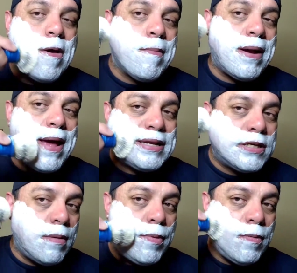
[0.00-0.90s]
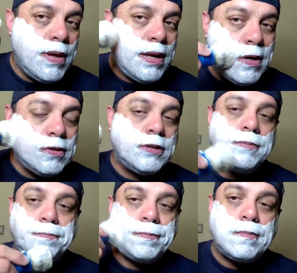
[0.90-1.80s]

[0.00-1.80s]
in my last couple of videos,